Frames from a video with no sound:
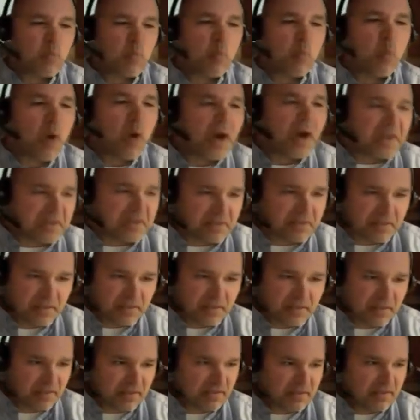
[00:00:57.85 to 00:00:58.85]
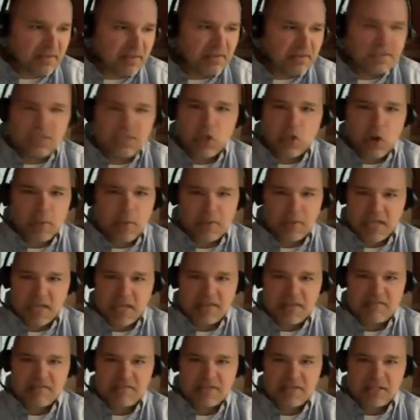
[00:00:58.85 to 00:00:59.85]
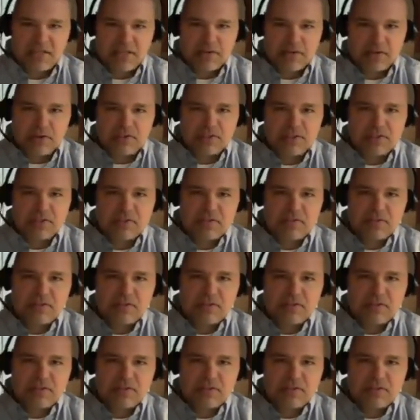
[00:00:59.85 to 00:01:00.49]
want the Armageddon videos.